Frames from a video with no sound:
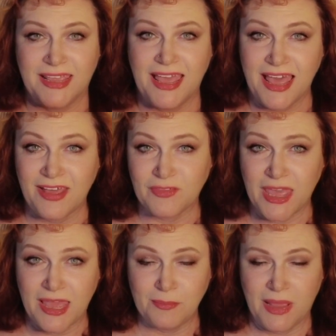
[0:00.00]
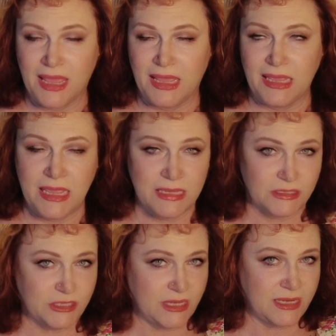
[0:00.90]
I've got my
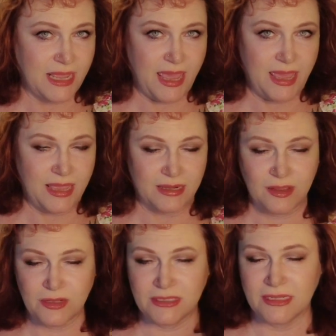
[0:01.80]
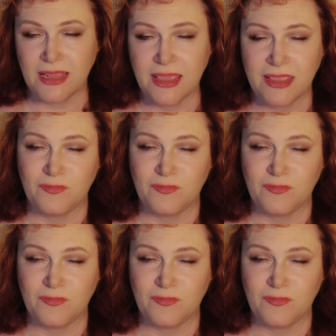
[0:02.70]
Aunt Jenny hat on today.